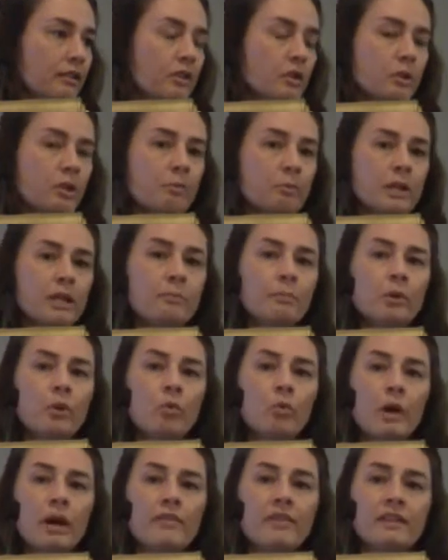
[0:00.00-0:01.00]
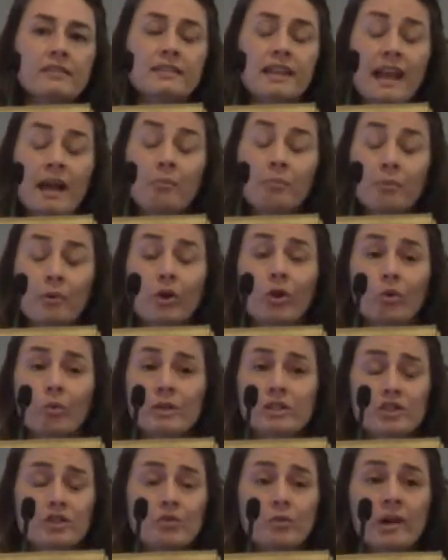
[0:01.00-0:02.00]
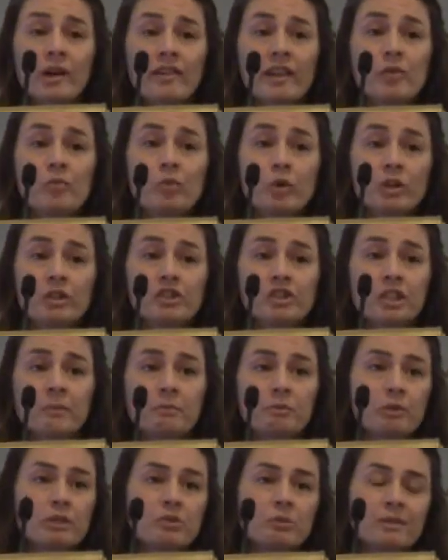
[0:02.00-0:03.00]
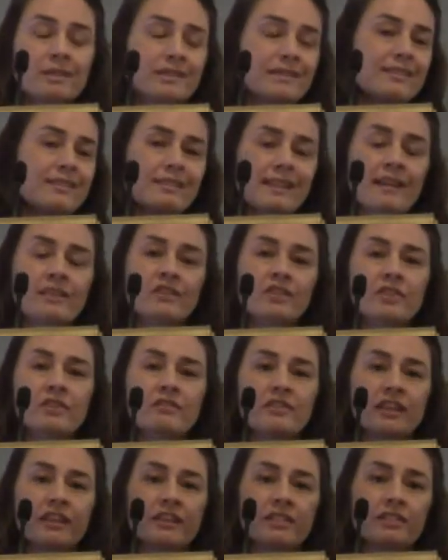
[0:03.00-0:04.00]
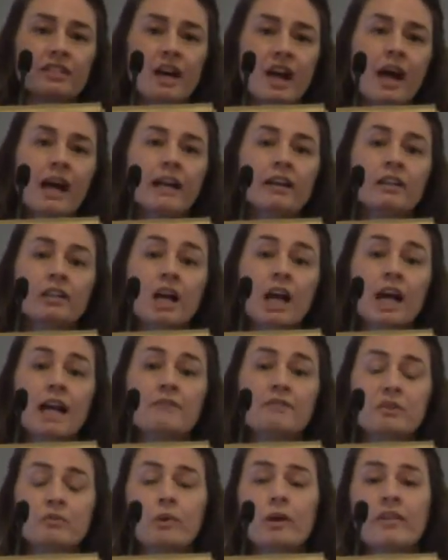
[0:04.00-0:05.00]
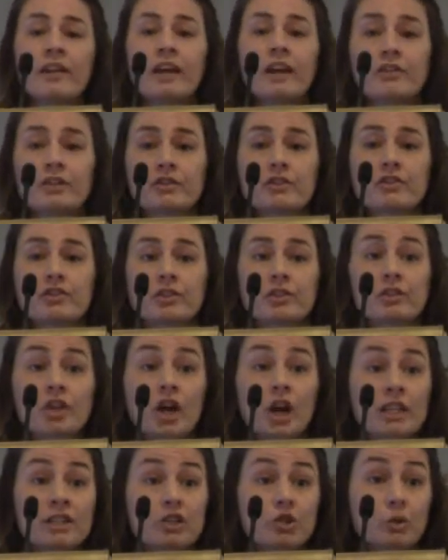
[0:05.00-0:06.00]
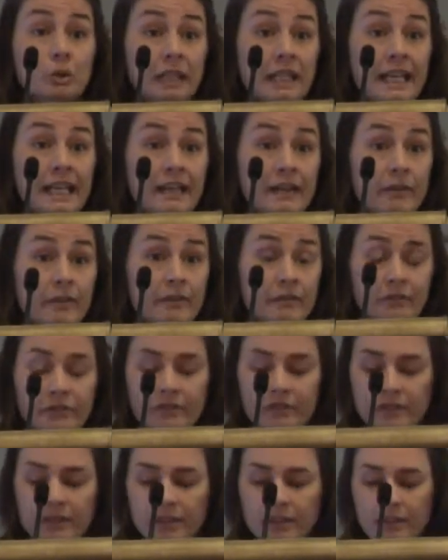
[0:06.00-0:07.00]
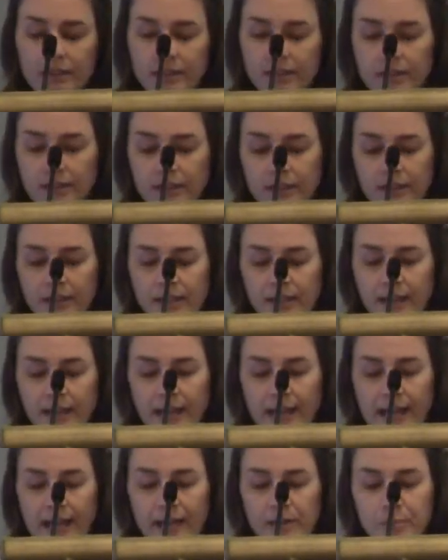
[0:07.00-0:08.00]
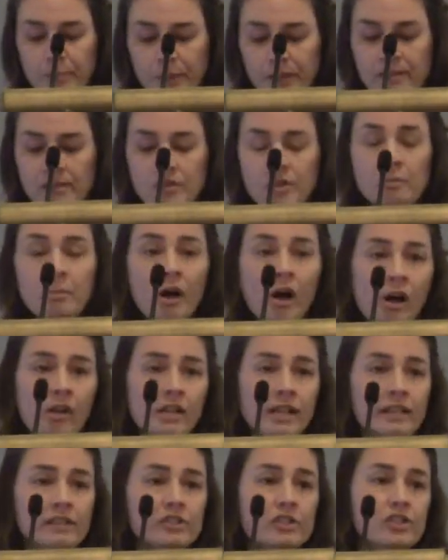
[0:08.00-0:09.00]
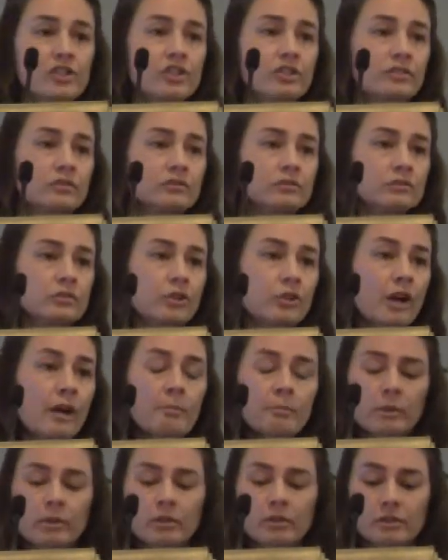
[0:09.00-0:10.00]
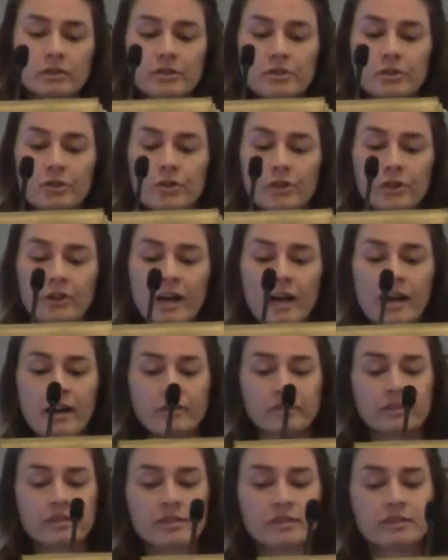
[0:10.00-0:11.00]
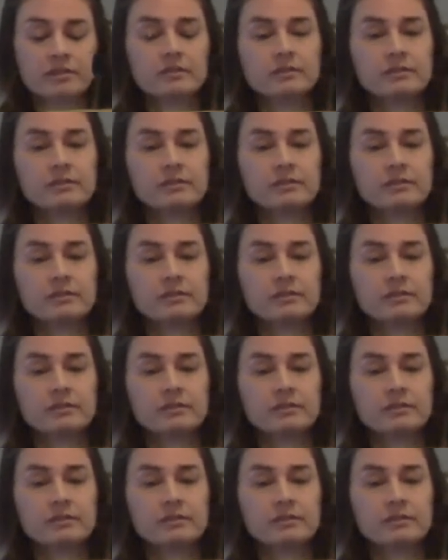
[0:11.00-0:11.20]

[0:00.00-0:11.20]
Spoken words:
to a people where the temple, which is where they worshiped, which was the center of their entire lives and where they understood God to live, had been demolished, crumbled to the ground.